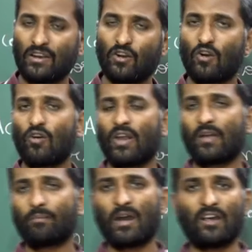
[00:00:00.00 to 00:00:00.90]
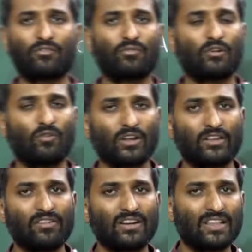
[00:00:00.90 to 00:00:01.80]
PIN code or password,
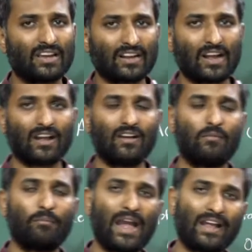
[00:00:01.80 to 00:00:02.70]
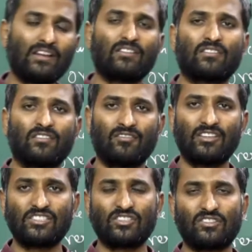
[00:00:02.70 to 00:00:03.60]
whatever the bankers
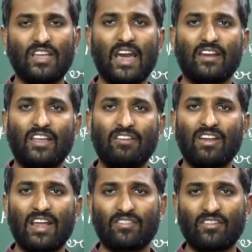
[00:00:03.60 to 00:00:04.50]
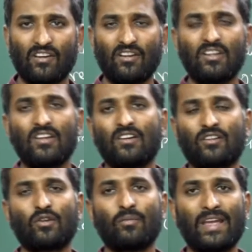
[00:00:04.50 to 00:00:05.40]
which they are given as
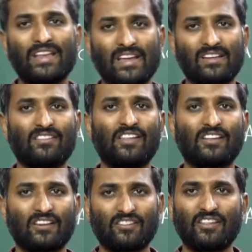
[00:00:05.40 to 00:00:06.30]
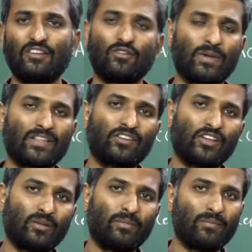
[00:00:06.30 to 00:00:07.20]
to maintain secrecy, you must
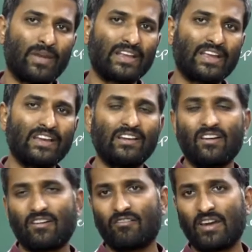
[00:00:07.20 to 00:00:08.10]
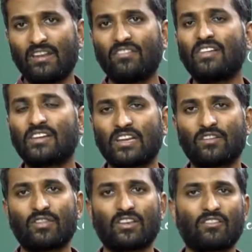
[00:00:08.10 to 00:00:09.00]
need to be maintained very secret
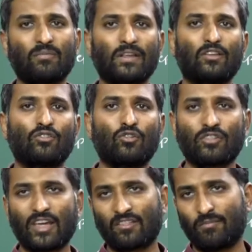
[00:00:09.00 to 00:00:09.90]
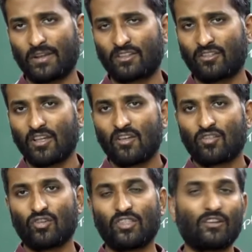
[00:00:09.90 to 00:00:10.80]
with respect to those aspects.
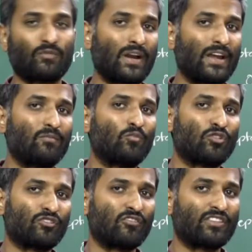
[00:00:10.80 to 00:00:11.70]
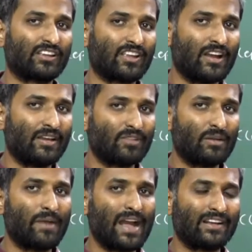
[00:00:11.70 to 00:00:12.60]
So that's why most of the time
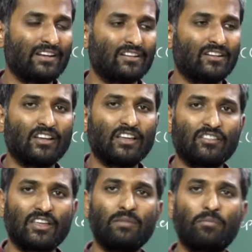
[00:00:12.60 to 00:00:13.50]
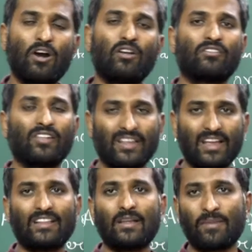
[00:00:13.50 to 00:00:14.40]
the banker is keep on
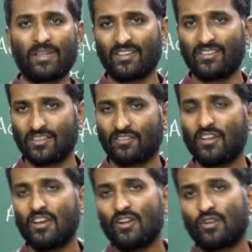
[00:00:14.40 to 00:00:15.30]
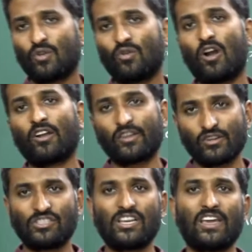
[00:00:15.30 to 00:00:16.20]
sending the messages to not
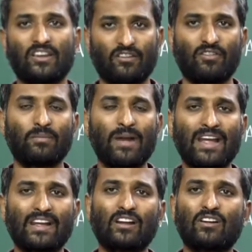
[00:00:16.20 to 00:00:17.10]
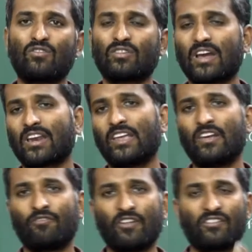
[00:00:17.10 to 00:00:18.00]
to share your bank account or
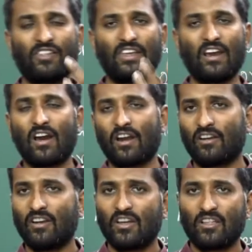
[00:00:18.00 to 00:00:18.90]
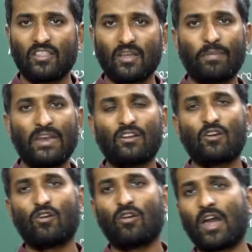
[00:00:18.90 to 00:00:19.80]
IFSC or the PIN
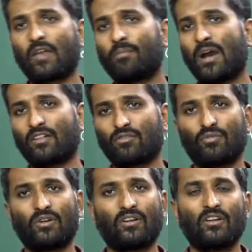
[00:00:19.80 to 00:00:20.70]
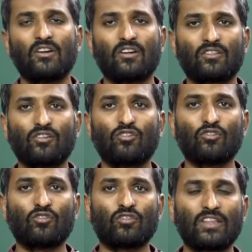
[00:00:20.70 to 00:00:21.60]
code or password.
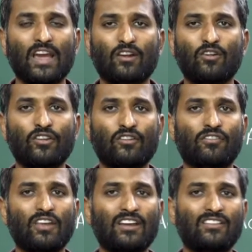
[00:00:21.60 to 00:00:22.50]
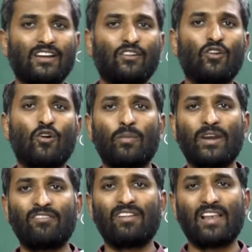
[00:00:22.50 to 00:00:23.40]
So they are going to state that
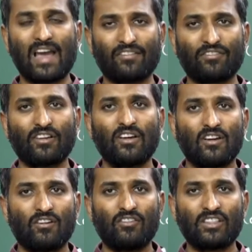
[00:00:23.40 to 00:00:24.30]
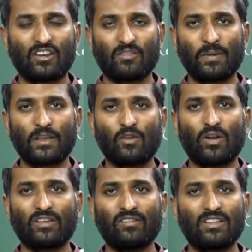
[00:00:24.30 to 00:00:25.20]
nobody will ask with respect to
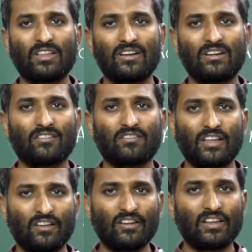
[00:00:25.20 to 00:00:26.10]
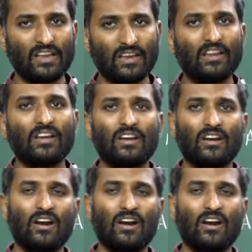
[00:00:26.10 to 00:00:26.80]
whatever the security